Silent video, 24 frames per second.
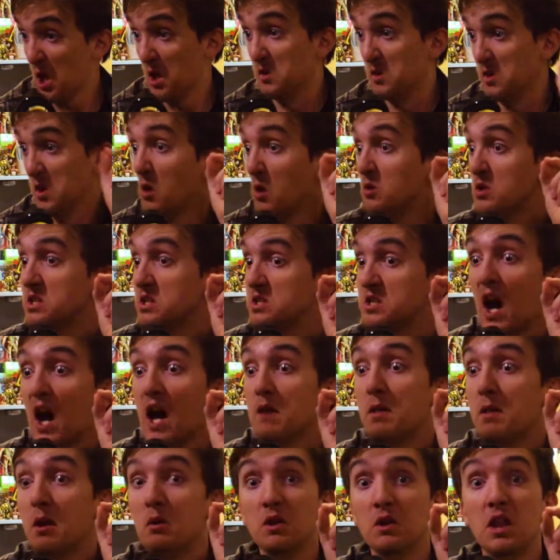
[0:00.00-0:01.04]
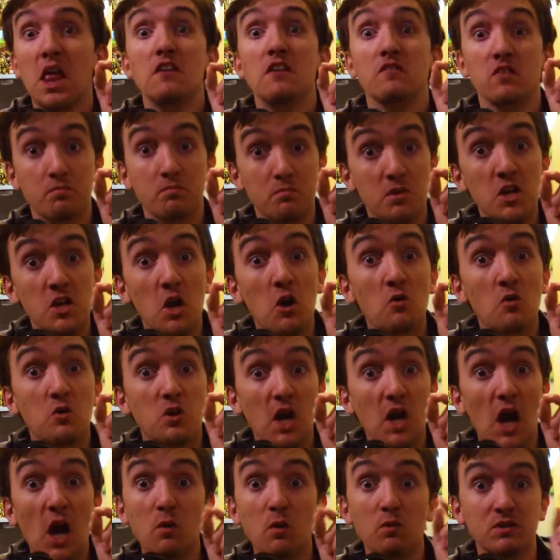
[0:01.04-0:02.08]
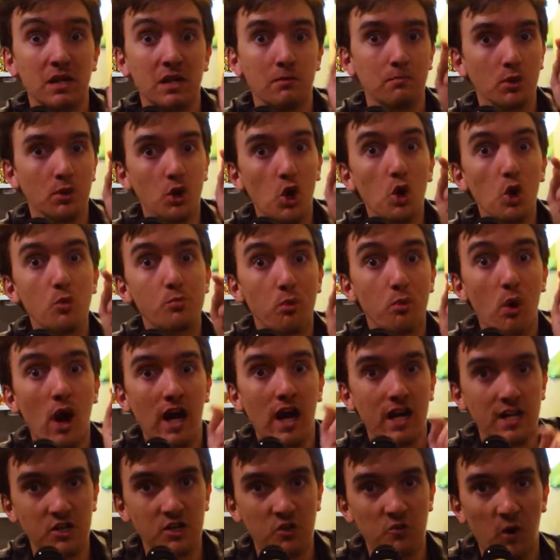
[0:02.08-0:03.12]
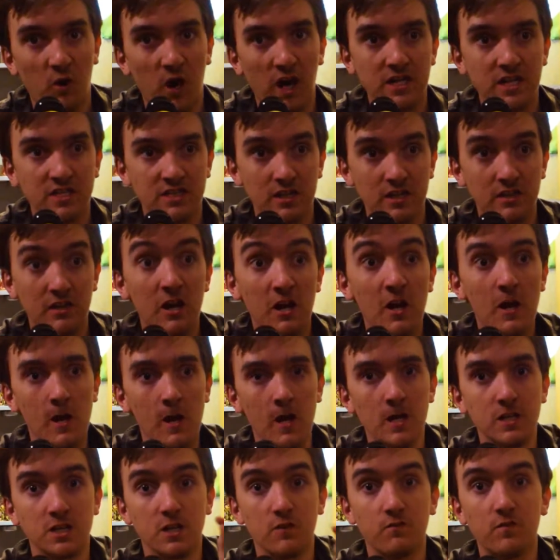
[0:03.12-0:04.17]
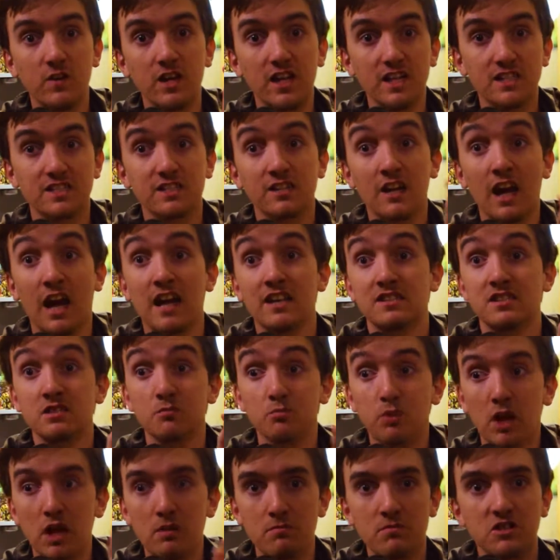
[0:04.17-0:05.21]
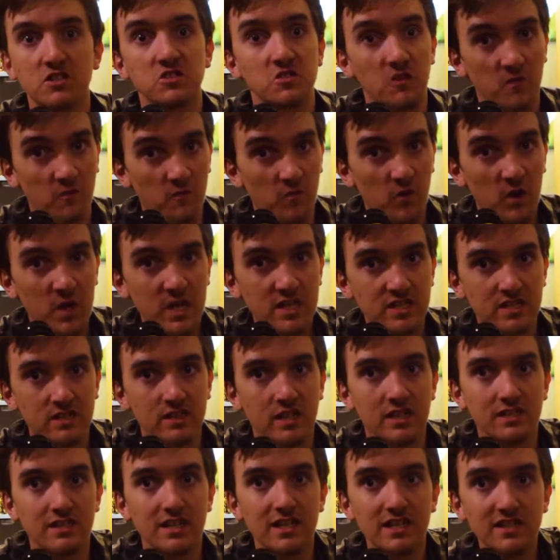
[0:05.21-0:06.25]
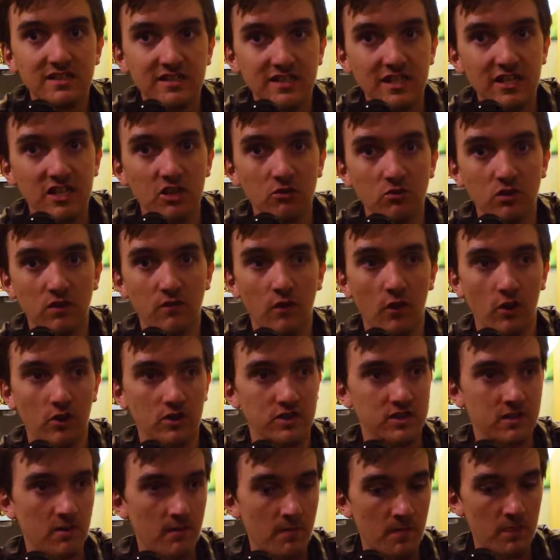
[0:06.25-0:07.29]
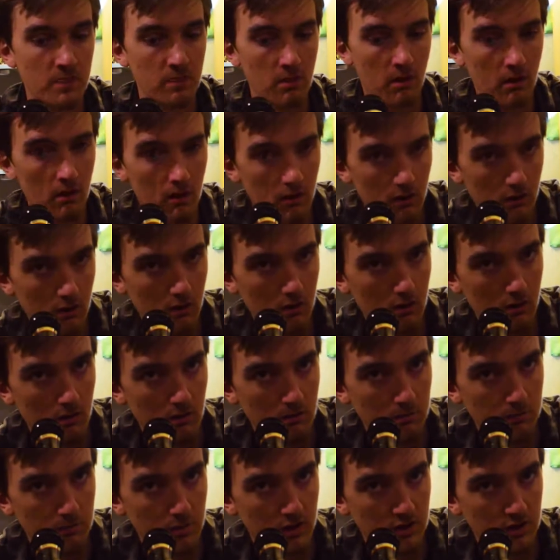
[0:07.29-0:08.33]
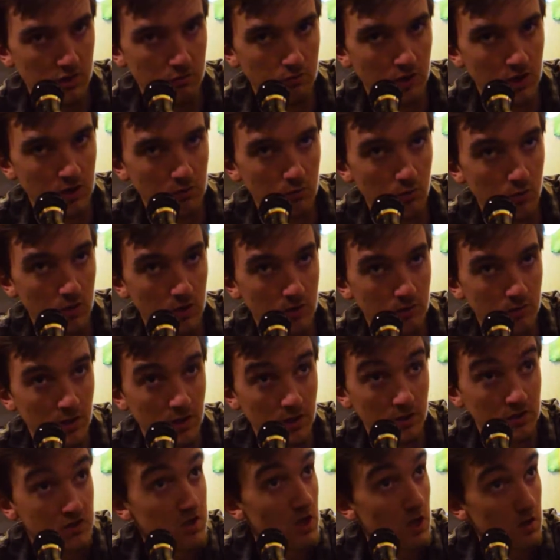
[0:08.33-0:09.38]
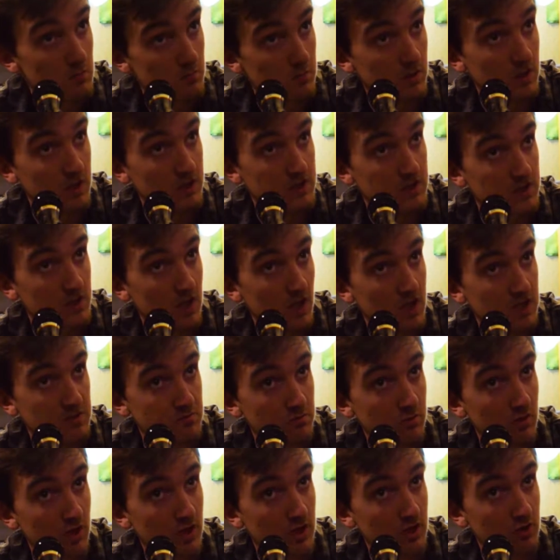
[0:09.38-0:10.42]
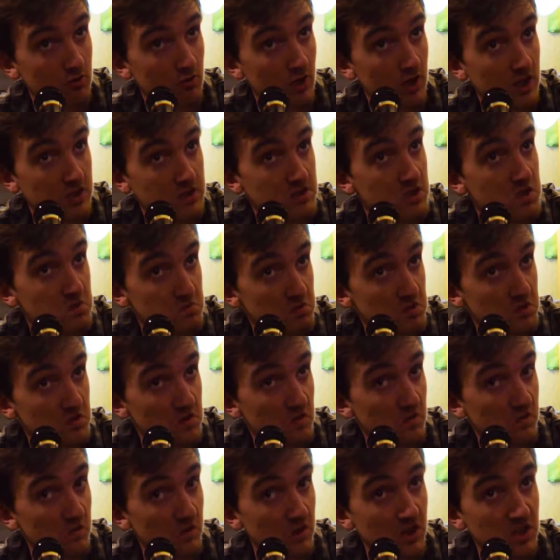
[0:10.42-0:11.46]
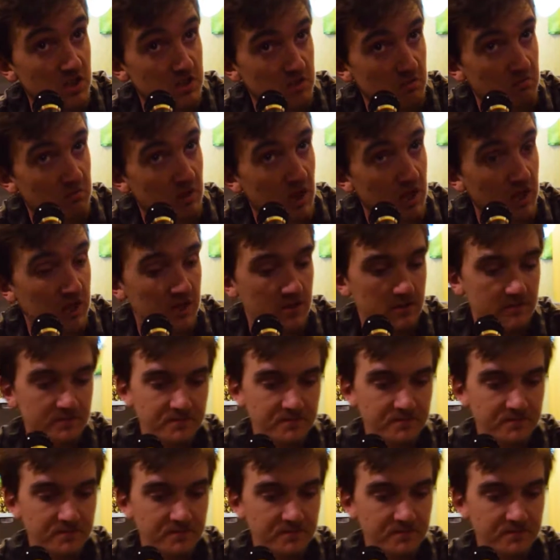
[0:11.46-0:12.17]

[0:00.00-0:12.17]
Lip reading: The only time I will ever be okay with a blue Bryan Cranston is if he gets cast to play Mr. Freeze in the DC universe. By the way, Warner Brothers, please cast Bryan Cranston as Mr. Freeze. Thank you.